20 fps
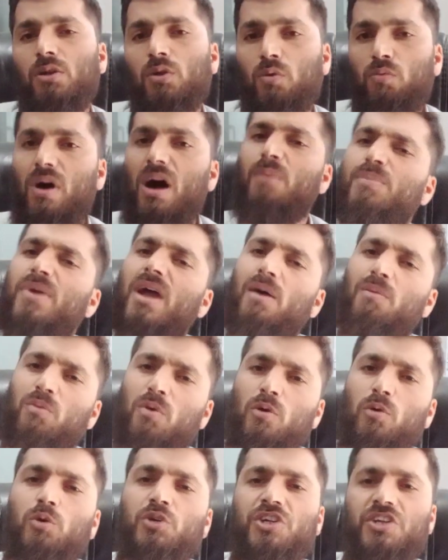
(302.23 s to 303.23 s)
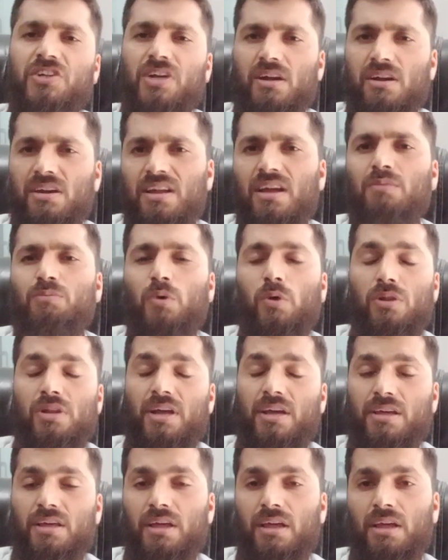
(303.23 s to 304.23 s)
So you to try
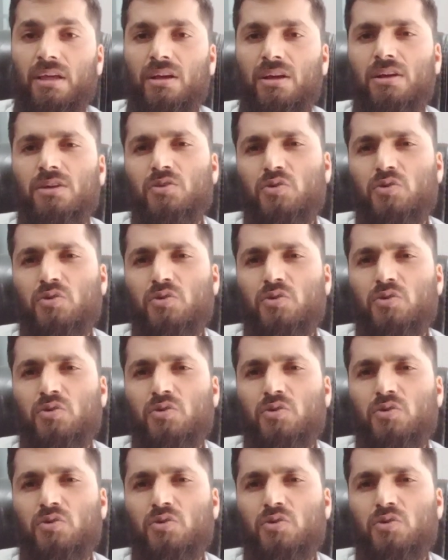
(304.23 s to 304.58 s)
to speak.